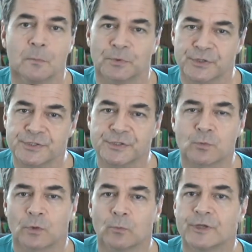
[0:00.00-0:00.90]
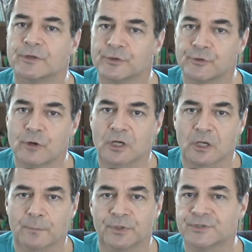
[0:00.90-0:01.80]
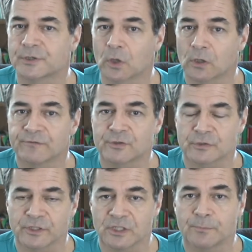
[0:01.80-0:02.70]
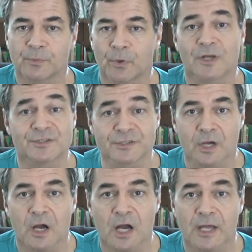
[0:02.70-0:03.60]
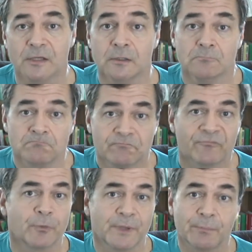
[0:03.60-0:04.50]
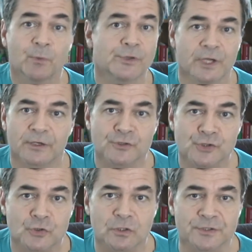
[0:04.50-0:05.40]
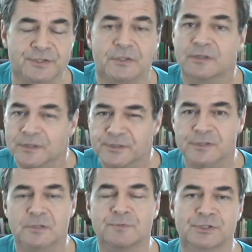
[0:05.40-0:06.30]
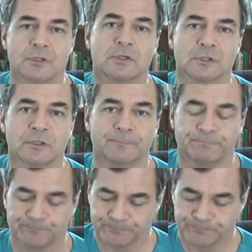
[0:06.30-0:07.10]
but this is one way that the drug companies can artificially keep the prices high for people without insurance. This is absurd.